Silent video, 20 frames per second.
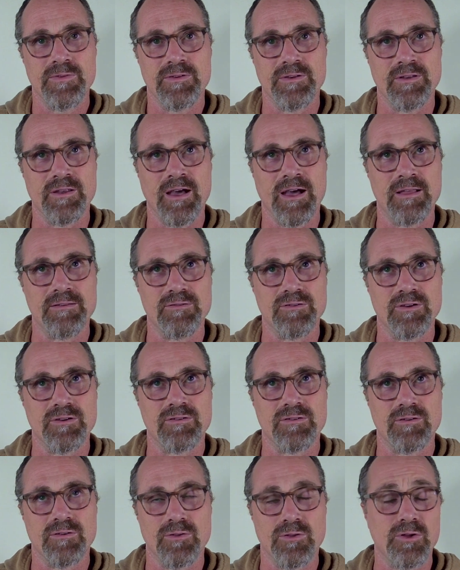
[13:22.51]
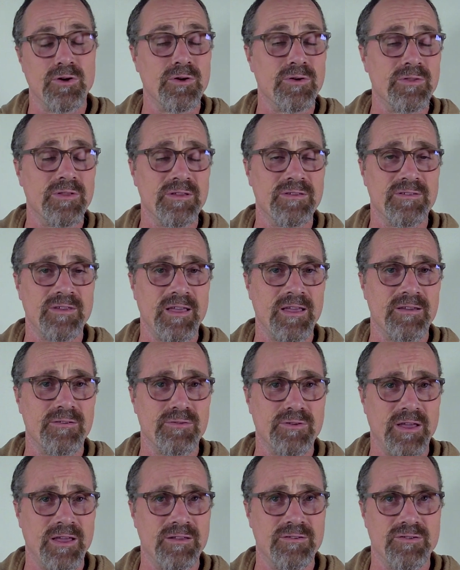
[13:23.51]
To not just learn this
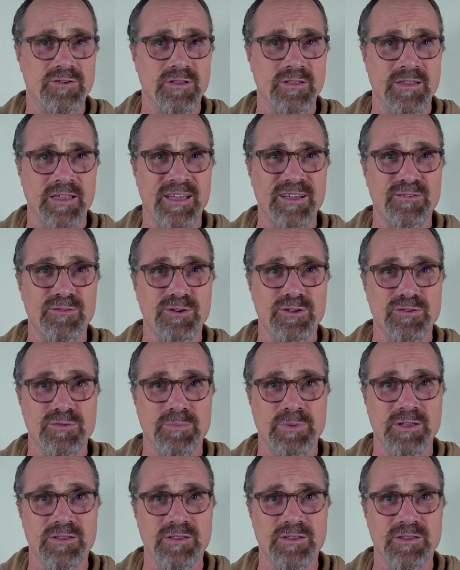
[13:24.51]
ancient language,